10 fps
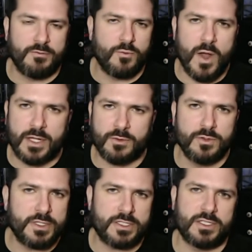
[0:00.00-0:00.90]
what
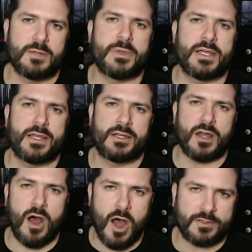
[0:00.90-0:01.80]
really could have been
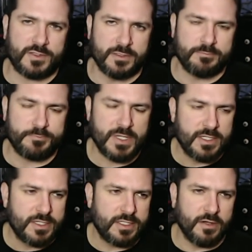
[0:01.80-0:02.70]
awesome.
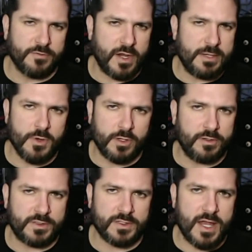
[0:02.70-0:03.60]
Freddie
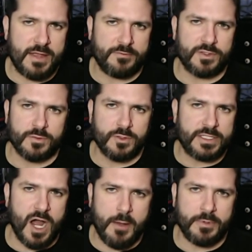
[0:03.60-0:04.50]
Mercury's life was really
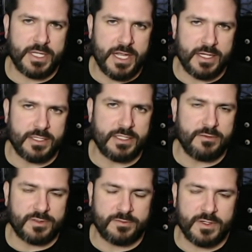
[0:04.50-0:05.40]
complicated. He
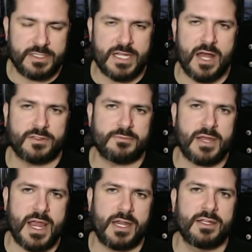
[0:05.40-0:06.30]
was a very talented
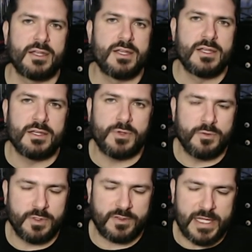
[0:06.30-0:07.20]
man who
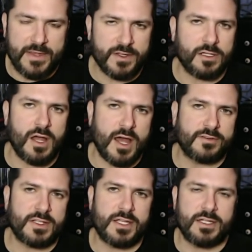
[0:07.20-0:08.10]
was in the
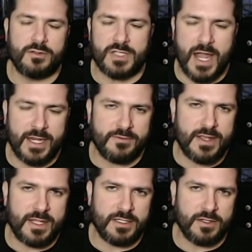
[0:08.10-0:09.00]
closet, who died of,
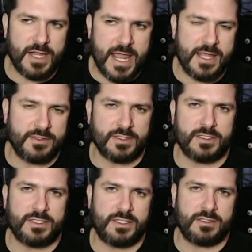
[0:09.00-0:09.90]
AIDS, and
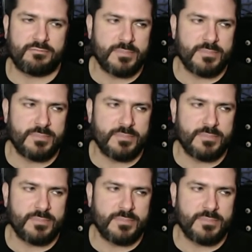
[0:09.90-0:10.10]
he